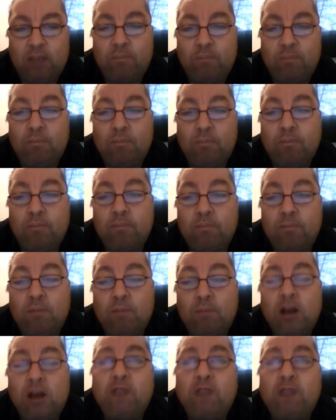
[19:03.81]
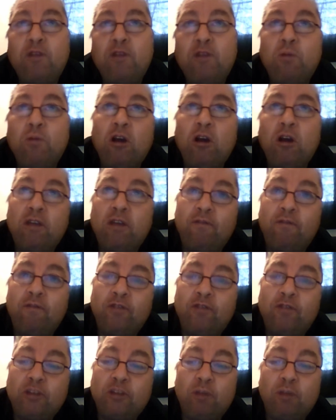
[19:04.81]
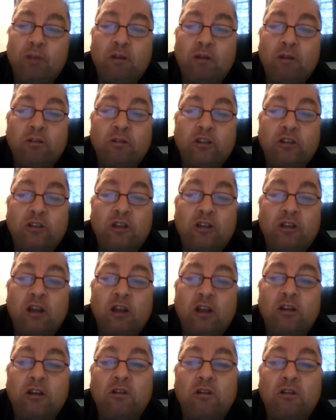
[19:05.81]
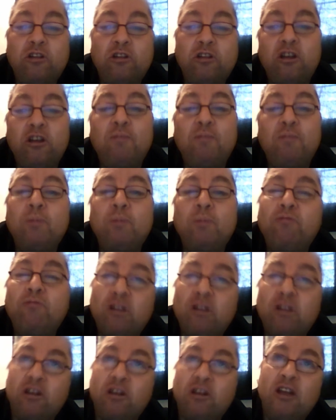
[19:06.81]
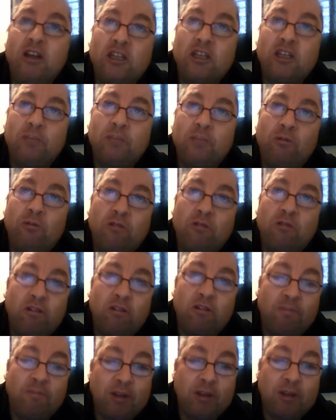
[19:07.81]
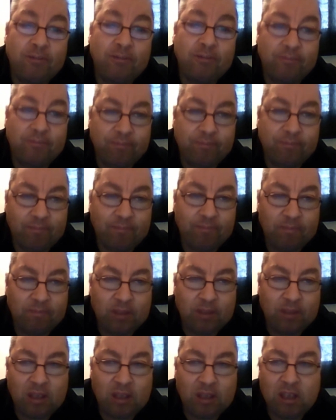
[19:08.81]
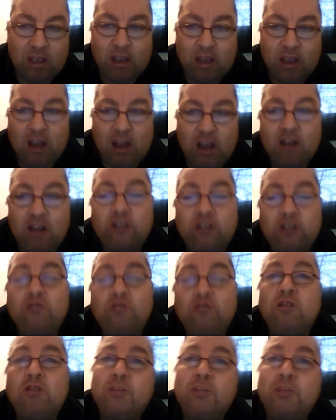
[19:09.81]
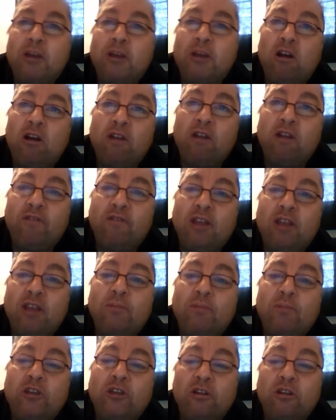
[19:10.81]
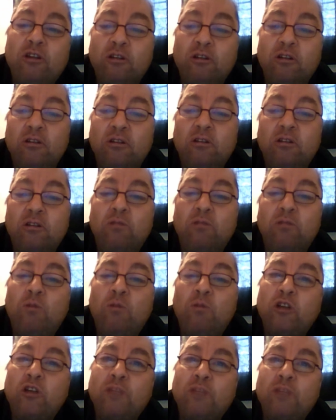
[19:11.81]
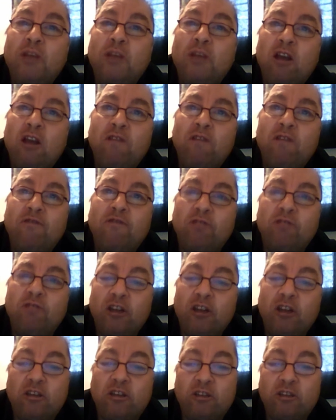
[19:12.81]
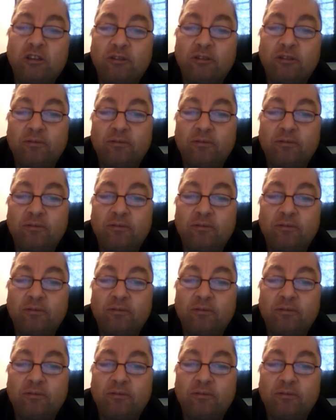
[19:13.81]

And my lovely wife, Simone, and son, Oscar, have been brilliant in their support of me. And I'm sure it's been hard for them too, watching me going through this.